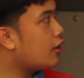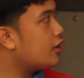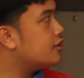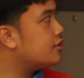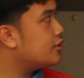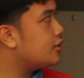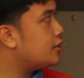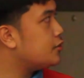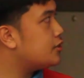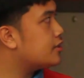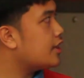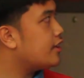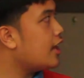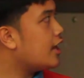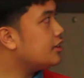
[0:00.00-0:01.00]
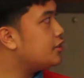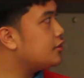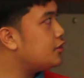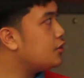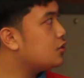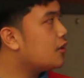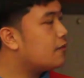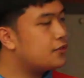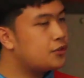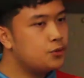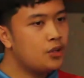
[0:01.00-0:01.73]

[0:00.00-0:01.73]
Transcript: constitutes an altitude of